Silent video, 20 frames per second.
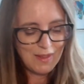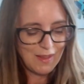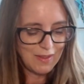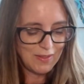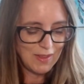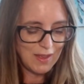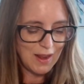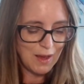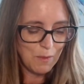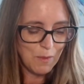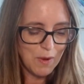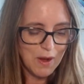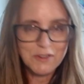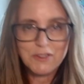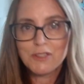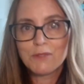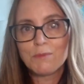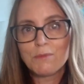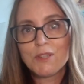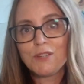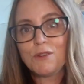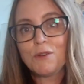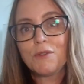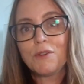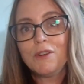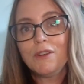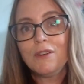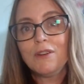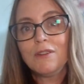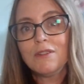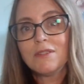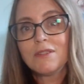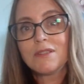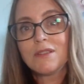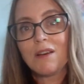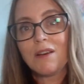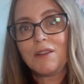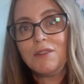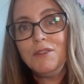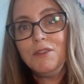And then I watched some tutorials
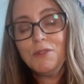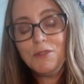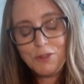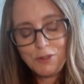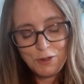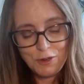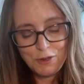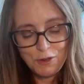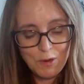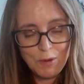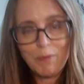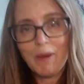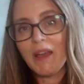on YouTube.